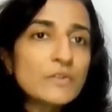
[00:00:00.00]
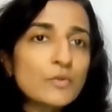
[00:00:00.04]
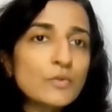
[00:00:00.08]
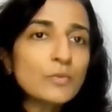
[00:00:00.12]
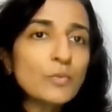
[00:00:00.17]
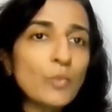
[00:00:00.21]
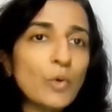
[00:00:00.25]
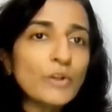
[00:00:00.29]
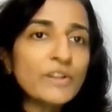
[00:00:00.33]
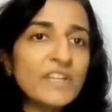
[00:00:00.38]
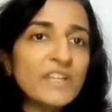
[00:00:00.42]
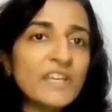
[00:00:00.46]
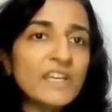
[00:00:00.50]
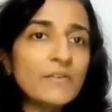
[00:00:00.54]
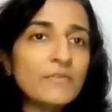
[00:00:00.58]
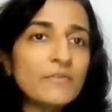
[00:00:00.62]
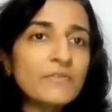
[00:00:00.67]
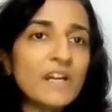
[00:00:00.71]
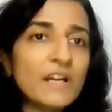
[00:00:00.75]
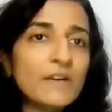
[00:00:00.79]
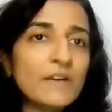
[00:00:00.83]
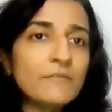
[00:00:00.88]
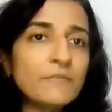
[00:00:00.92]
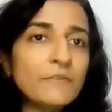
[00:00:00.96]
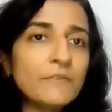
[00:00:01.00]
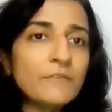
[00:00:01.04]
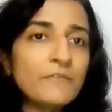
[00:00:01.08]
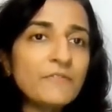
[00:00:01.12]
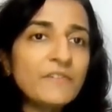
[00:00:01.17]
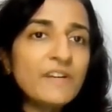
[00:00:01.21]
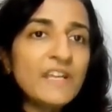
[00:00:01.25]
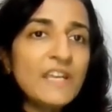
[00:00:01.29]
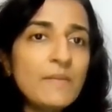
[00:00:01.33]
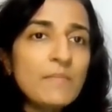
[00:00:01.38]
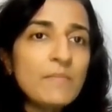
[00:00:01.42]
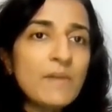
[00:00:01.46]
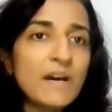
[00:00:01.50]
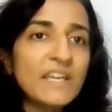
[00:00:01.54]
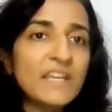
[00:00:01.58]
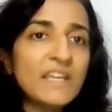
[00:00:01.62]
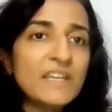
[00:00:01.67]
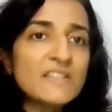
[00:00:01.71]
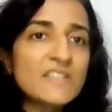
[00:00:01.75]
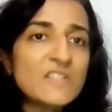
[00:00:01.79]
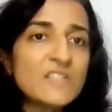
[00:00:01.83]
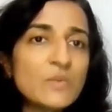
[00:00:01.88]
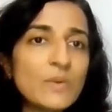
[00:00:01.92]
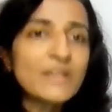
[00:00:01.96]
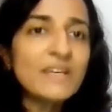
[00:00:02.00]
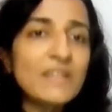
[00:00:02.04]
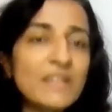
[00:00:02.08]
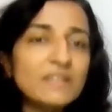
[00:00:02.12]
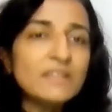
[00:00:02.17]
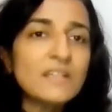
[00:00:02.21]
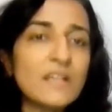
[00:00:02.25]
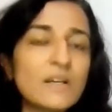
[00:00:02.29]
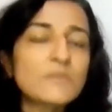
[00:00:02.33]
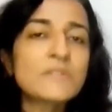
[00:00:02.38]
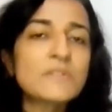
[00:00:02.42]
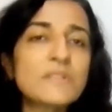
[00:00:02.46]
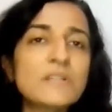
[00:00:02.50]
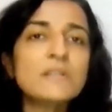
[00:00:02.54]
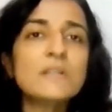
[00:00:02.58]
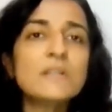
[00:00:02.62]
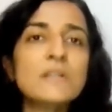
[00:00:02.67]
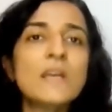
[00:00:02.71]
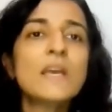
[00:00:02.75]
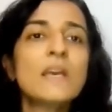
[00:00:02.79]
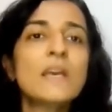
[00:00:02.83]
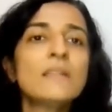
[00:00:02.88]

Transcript: So what they have done, 50 minus 20,000,